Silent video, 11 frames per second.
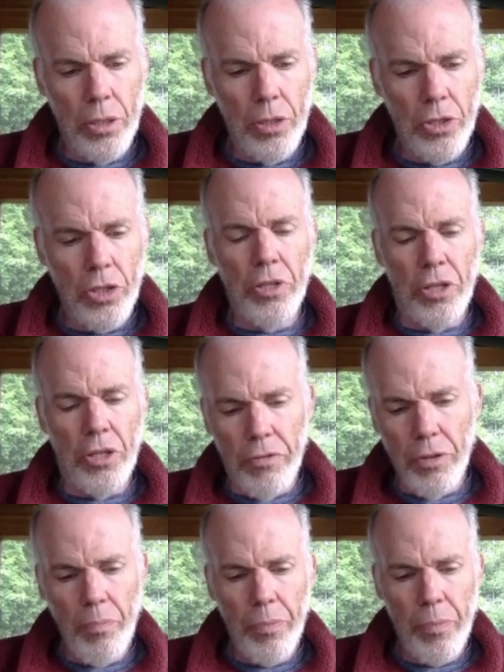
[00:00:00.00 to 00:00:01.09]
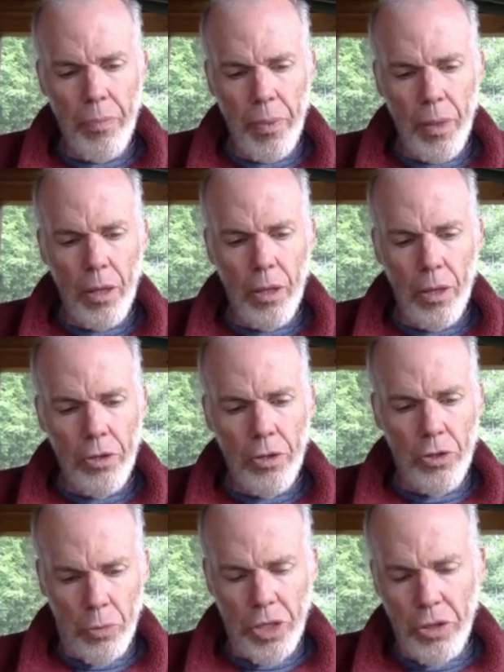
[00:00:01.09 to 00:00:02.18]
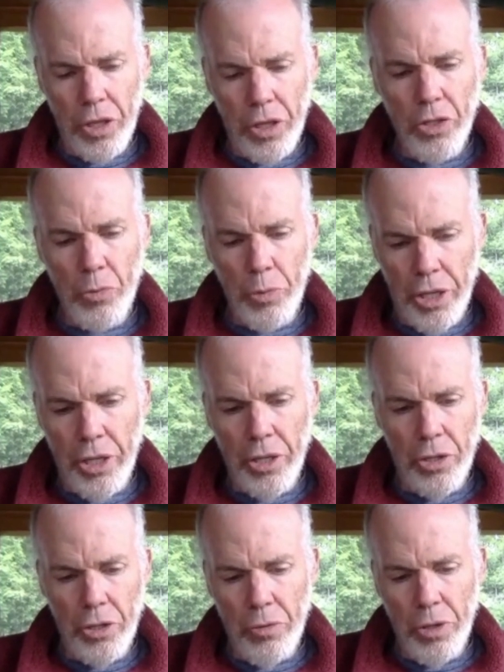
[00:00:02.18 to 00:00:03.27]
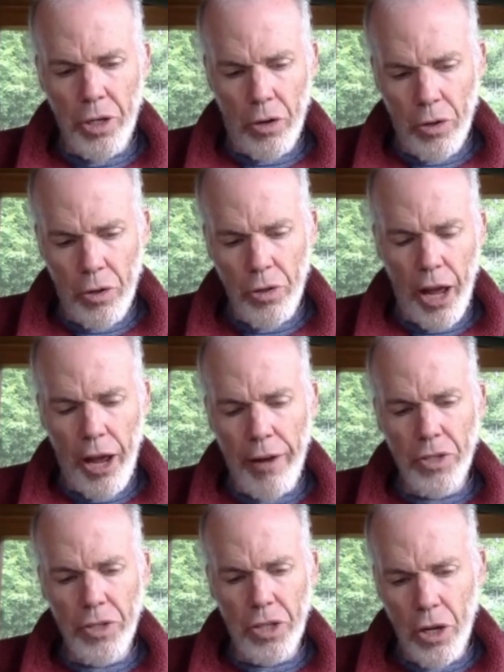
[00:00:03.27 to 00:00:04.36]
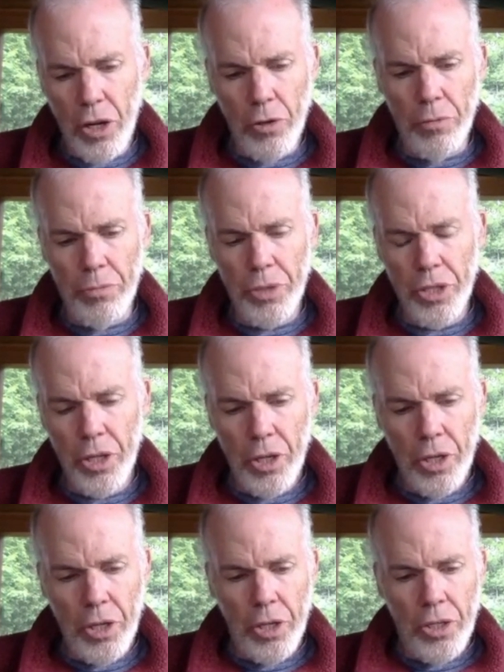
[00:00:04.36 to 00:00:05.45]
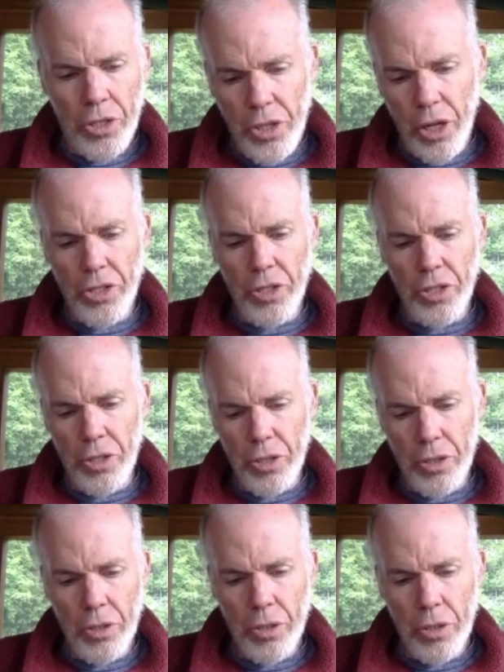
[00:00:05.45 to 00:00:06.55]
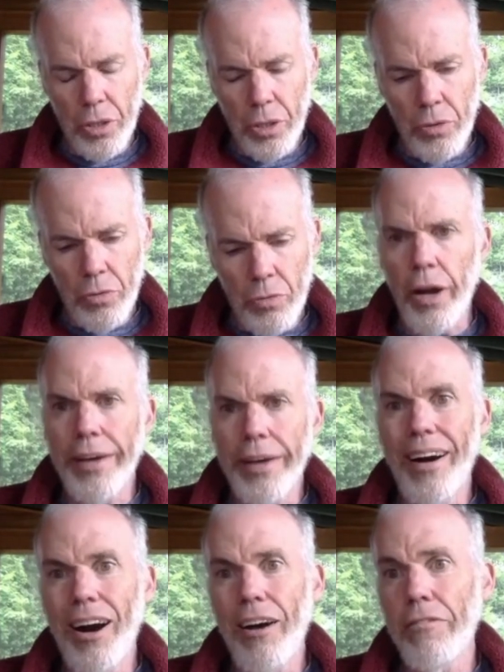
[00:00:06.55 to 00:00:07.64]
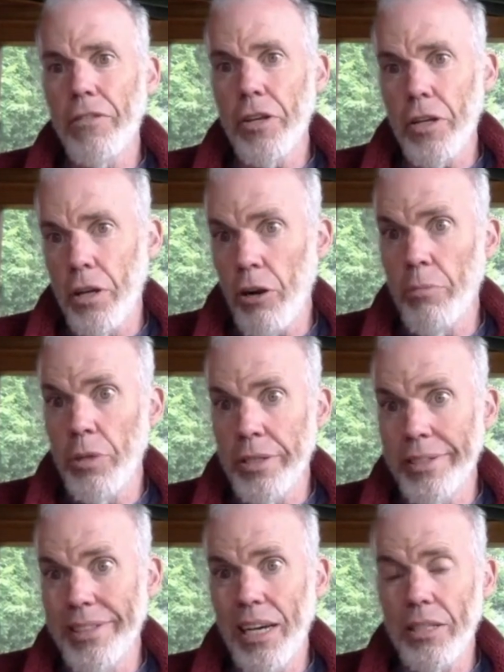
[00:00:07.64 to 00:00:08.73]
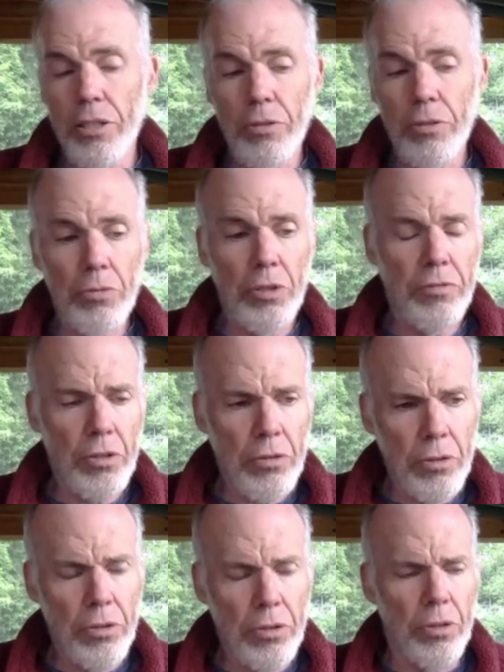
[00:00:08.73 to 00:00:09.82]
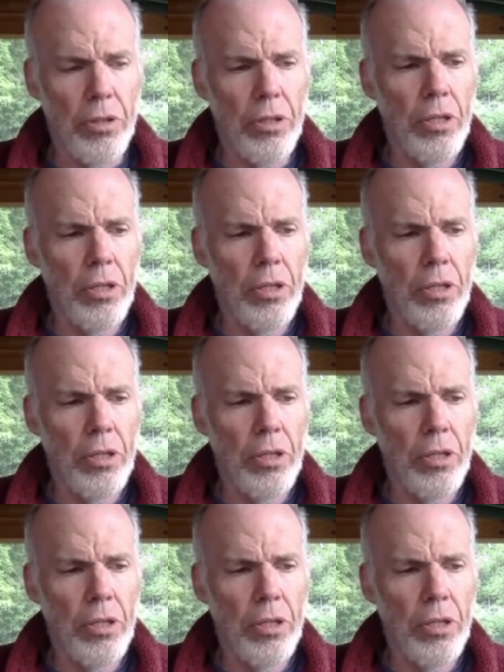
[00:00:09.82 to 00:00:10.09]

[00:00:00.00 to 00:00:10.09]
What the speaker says: So even doing the things we need to do in our own lives and homes doesn't write off the carbon debt that we've accrued,